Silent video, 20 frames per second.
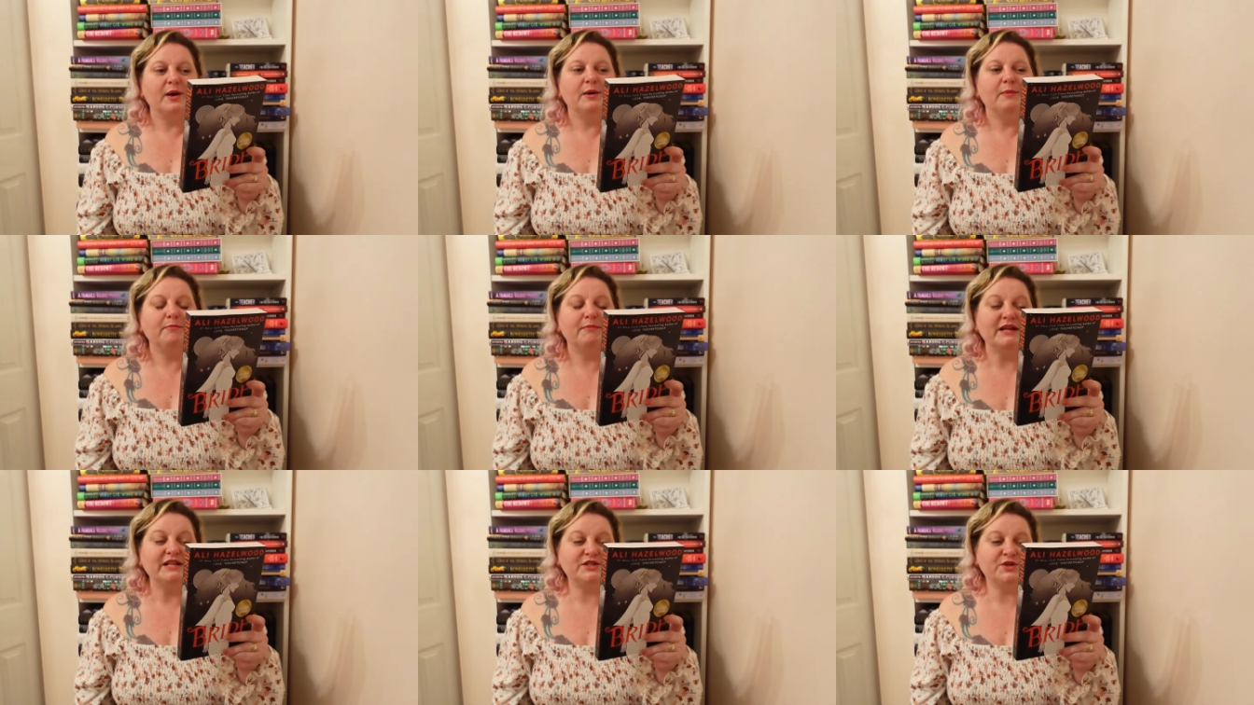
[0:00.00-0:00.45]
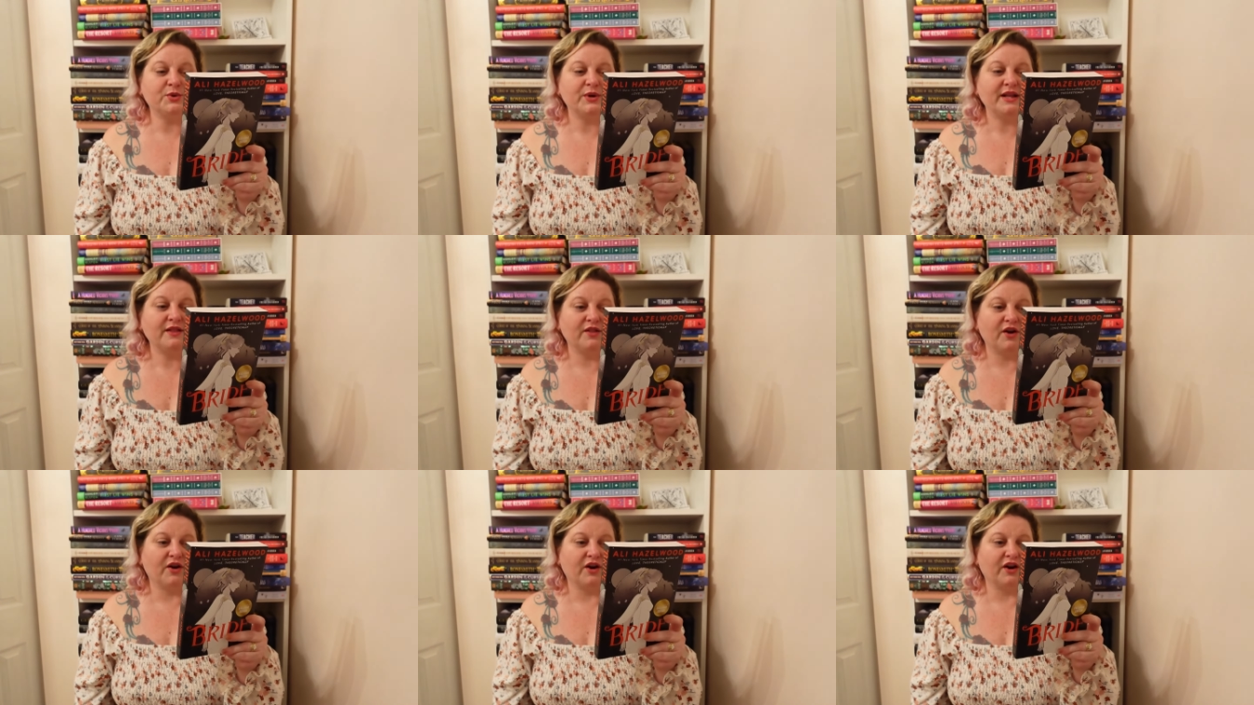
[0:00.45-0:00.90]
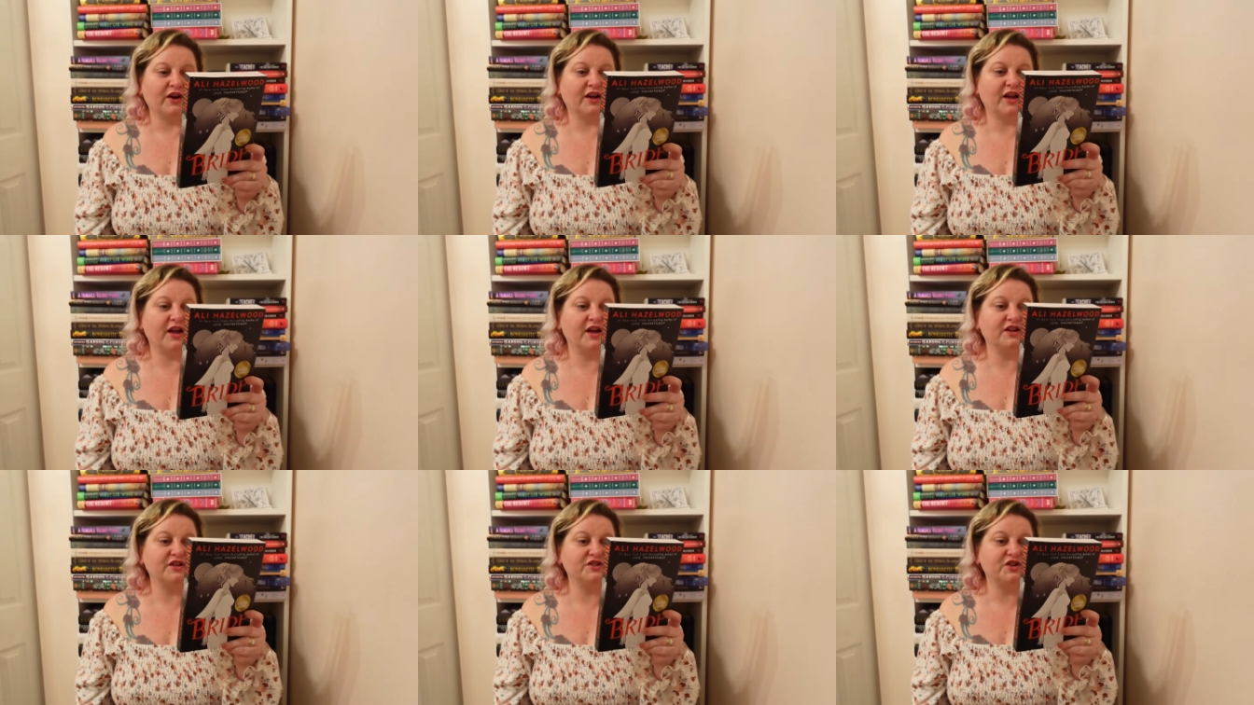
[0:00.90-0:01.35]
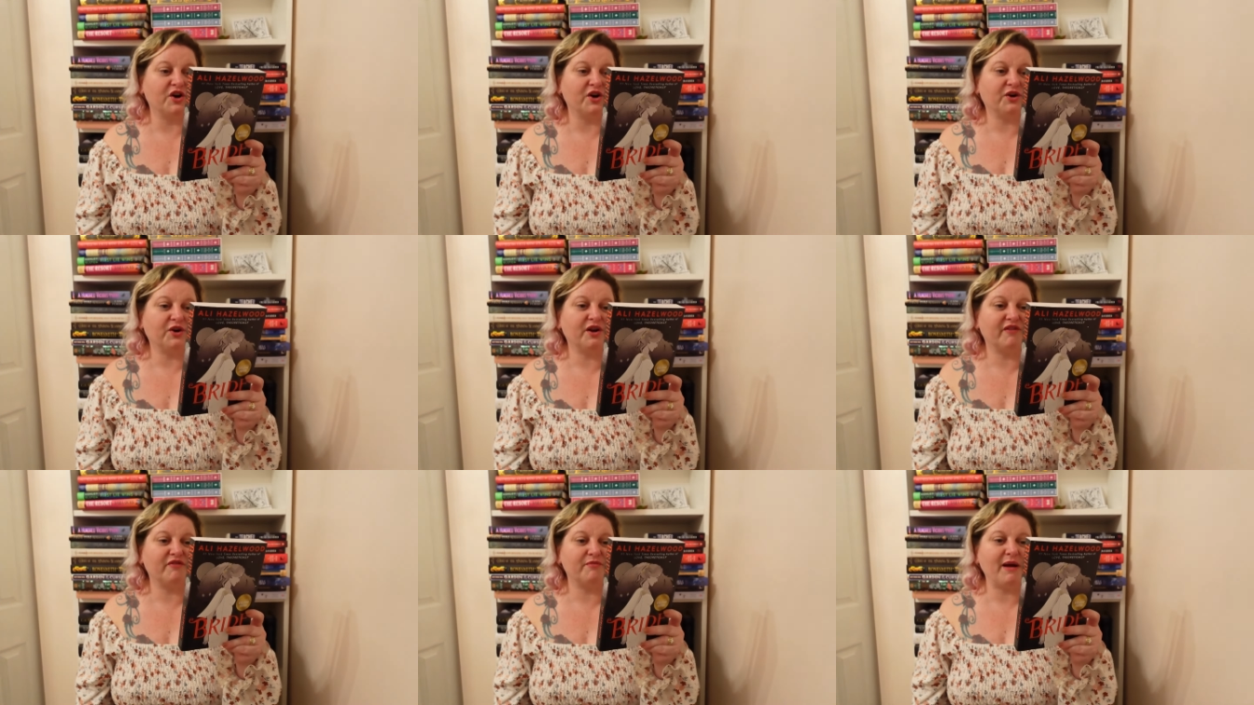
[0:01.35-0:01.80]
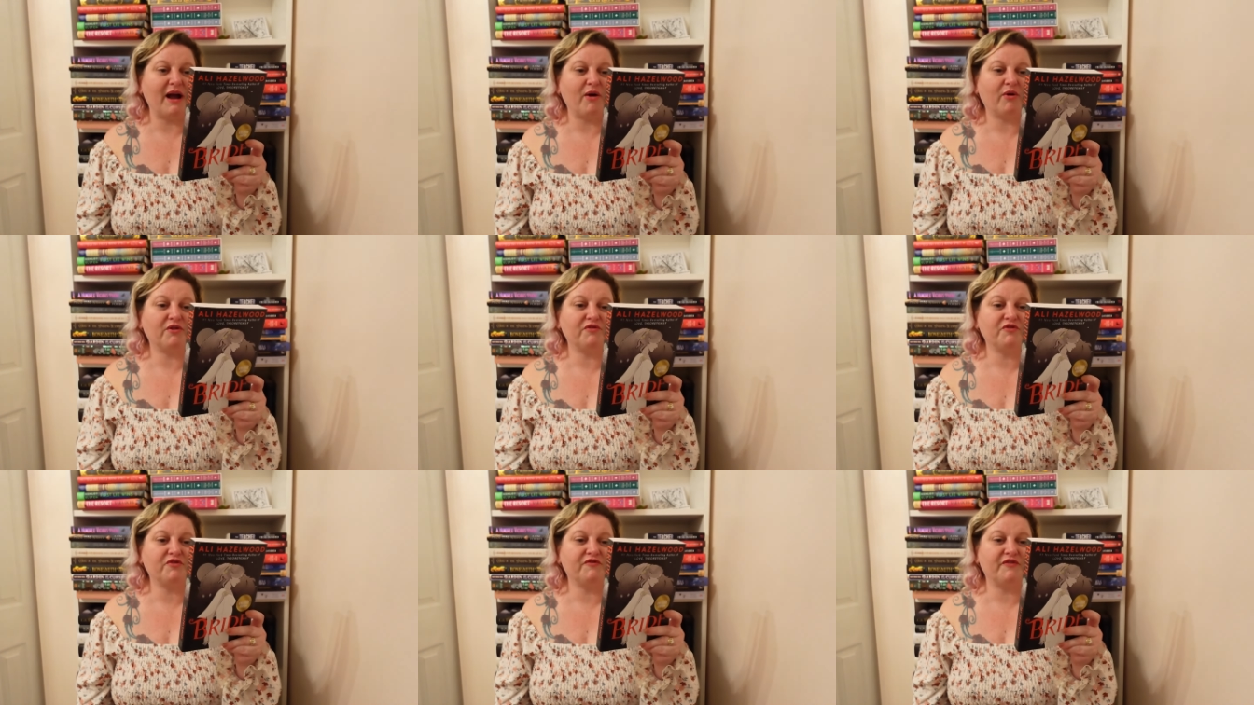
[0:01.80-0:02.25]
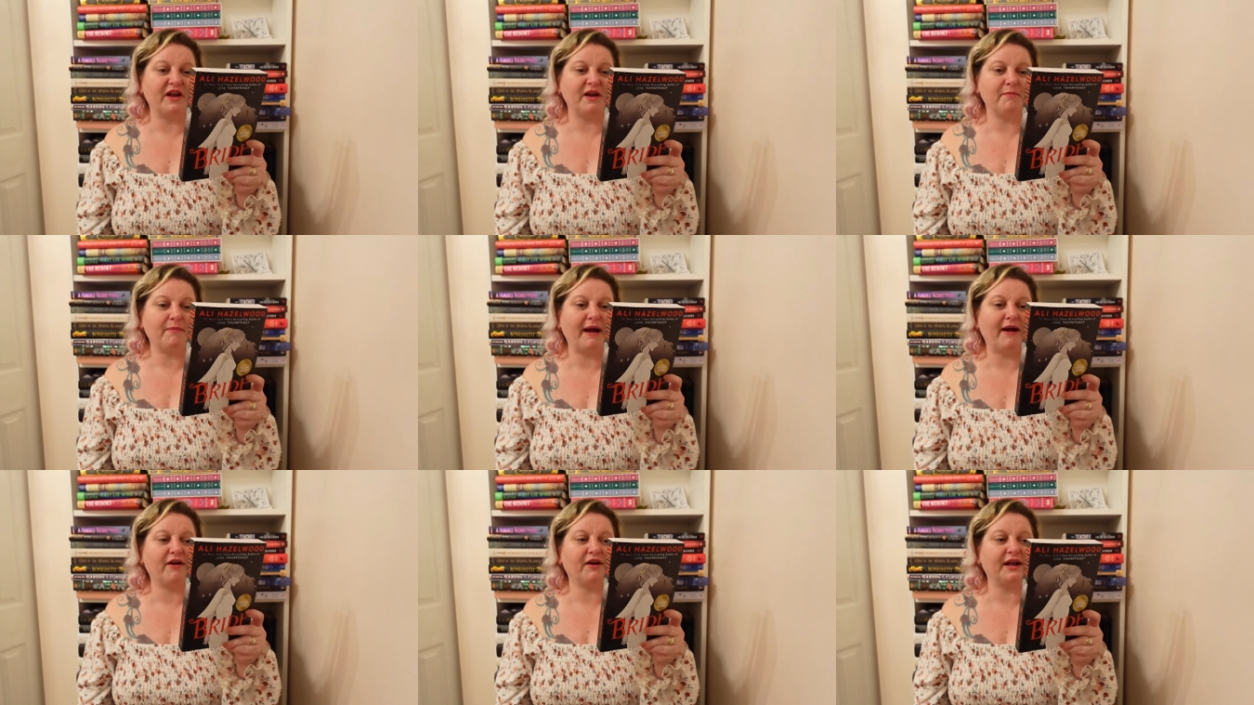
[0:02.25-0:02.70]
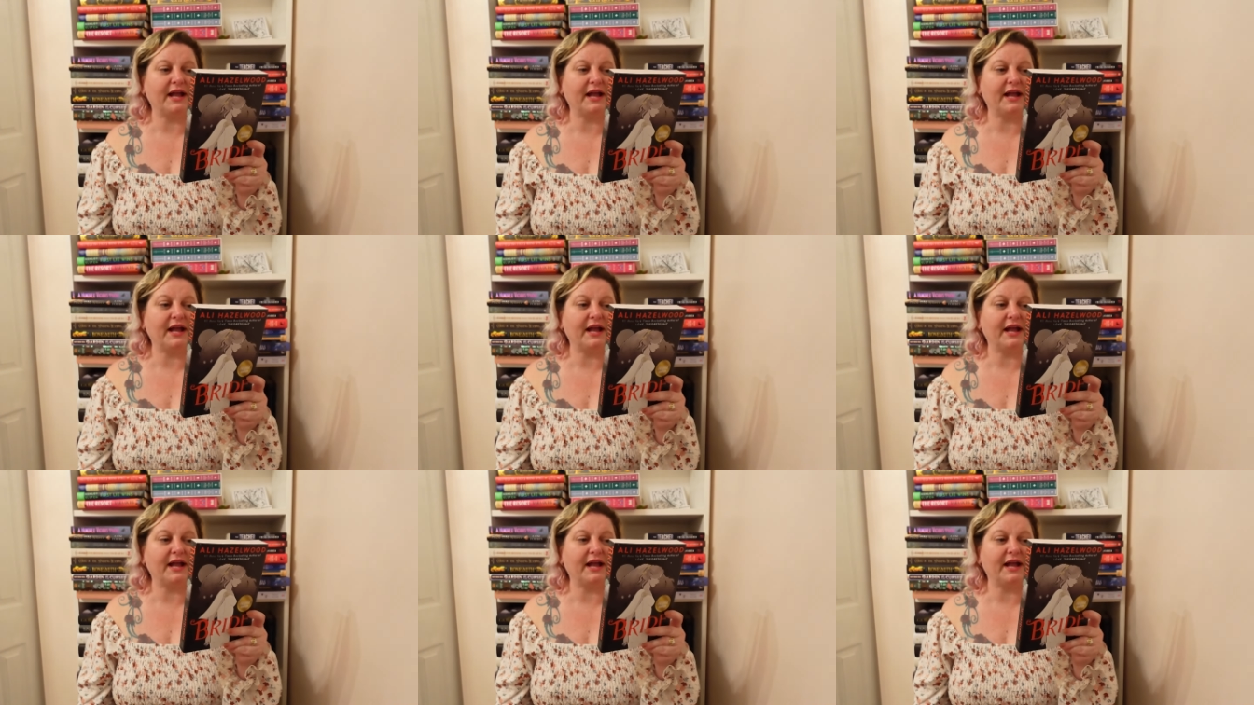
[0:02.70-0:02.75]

Misery Lark, daughter of a powerful vampire